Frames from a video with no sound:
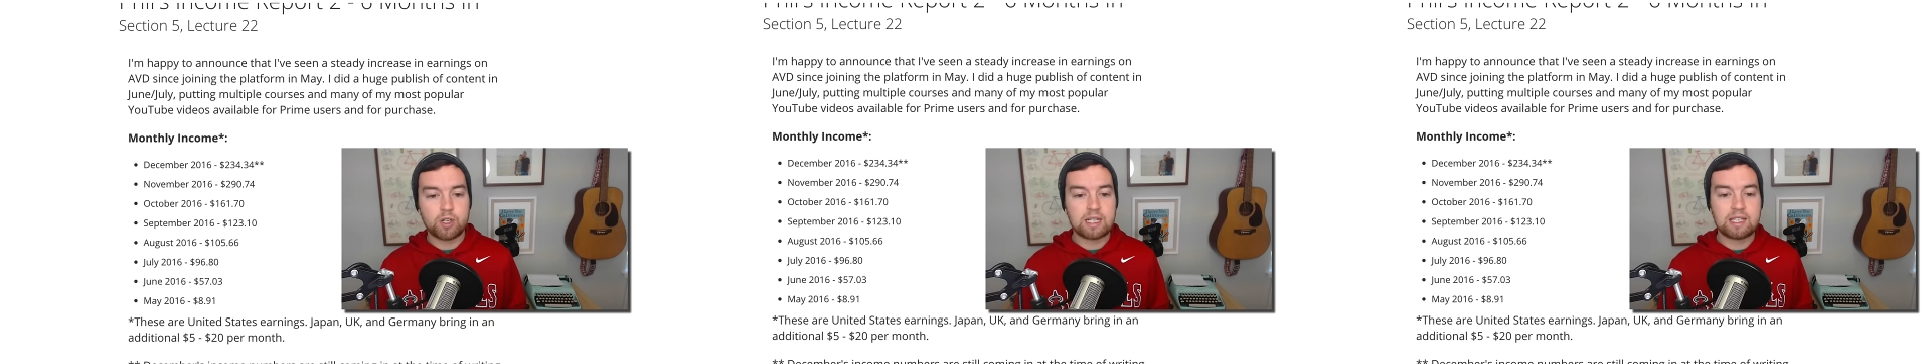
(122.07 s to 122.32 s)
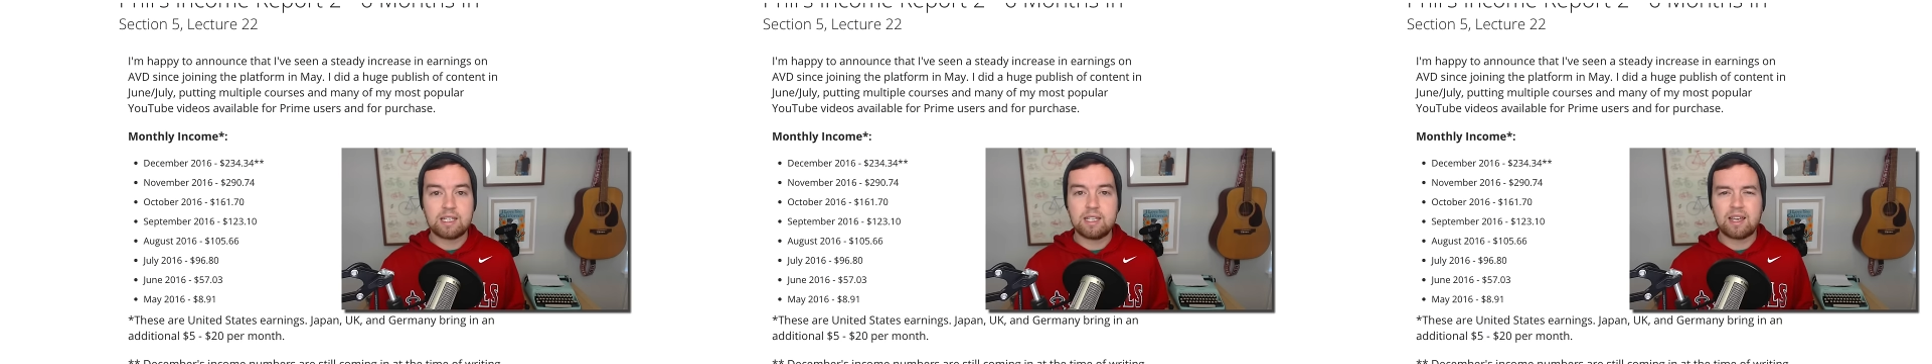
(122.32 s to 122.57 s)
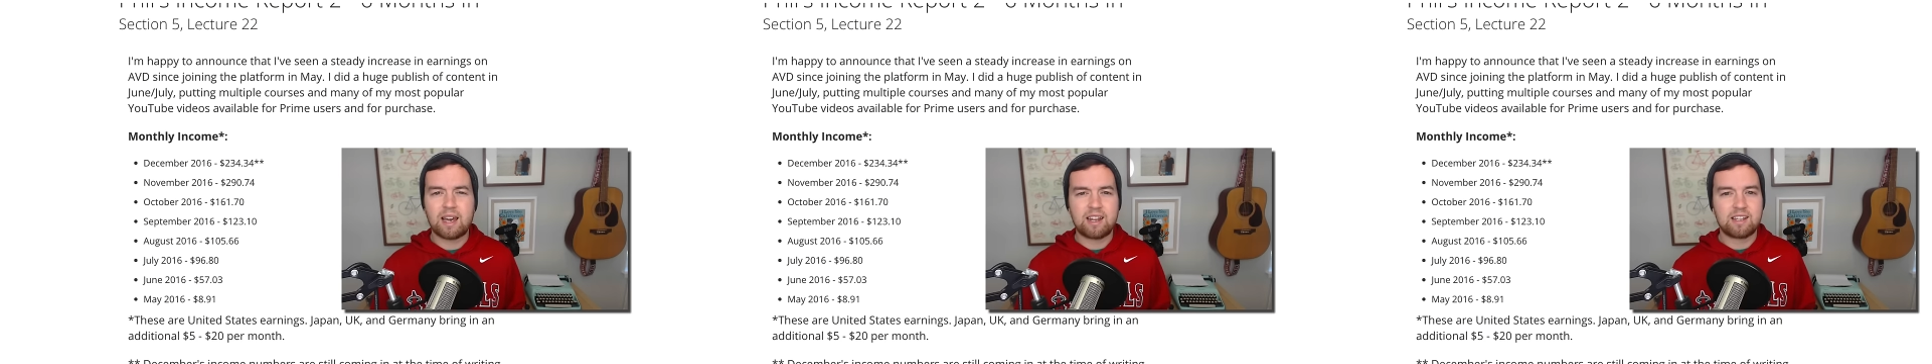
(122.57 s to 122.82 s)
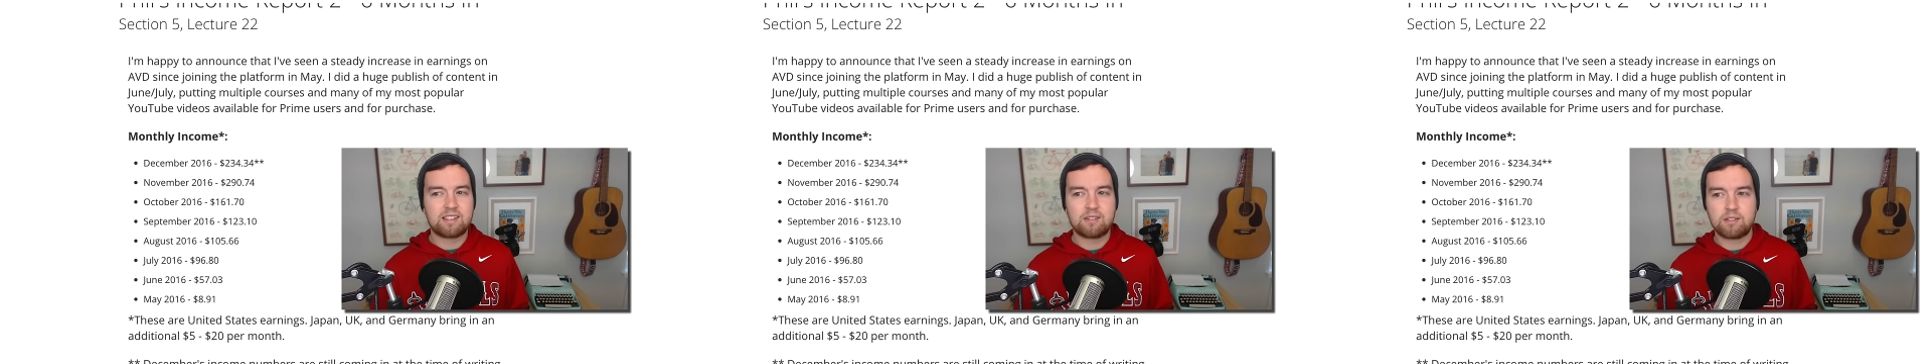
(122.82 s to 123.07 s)
You can see that
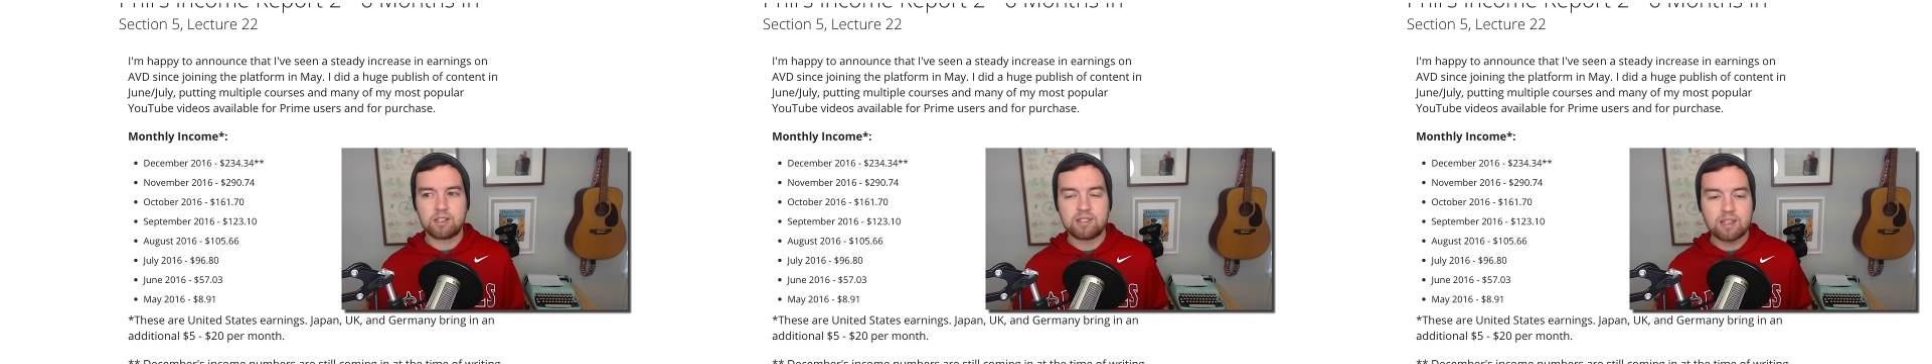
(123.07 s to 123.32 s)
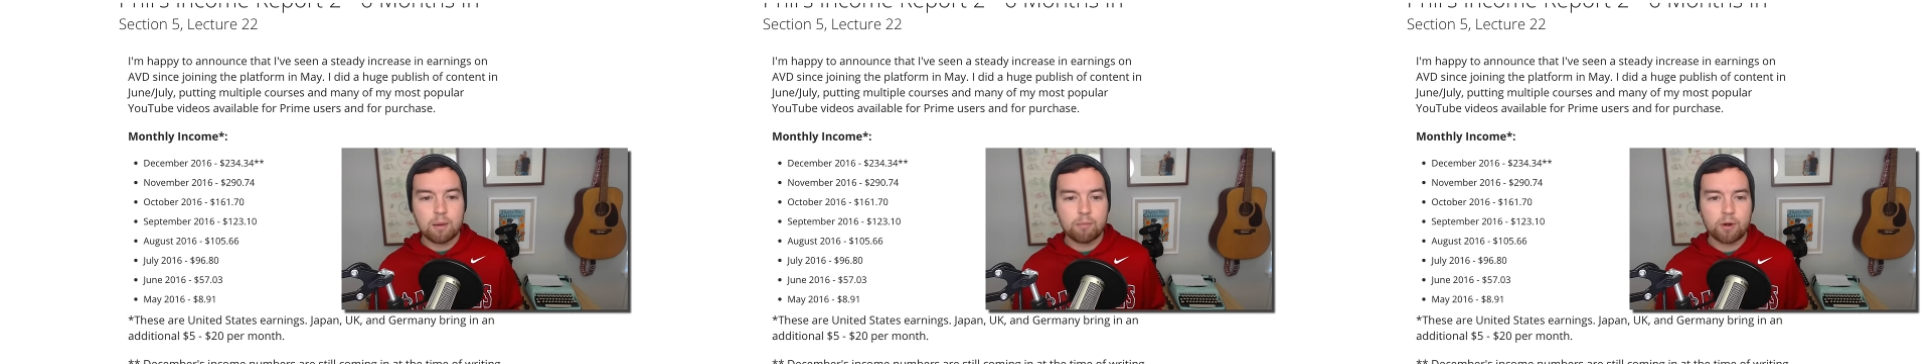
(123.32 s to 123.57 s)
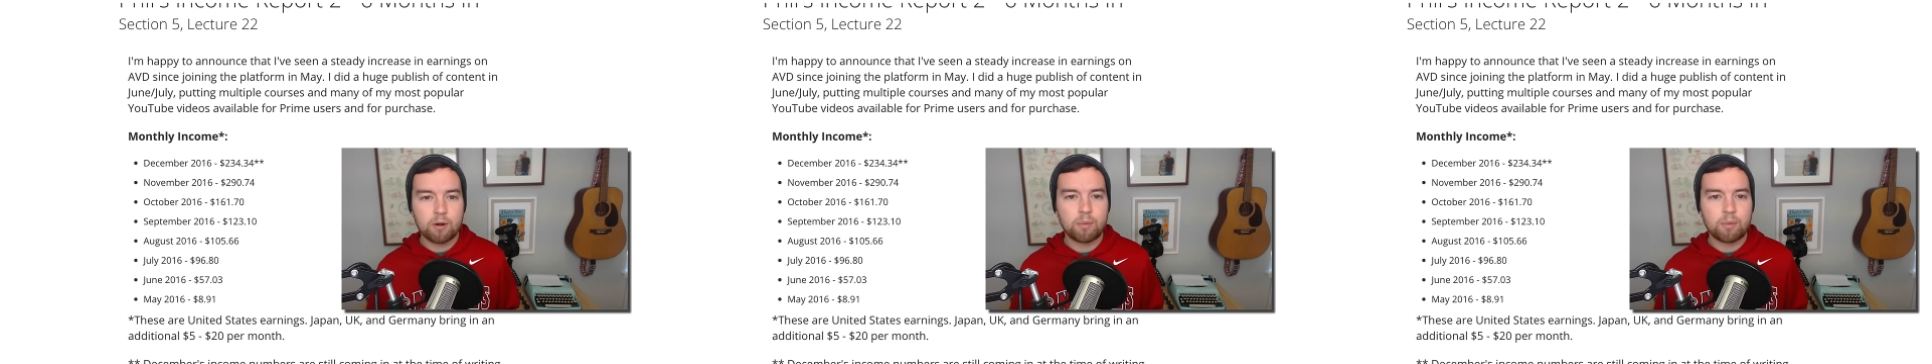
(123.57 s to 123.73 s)
it's December,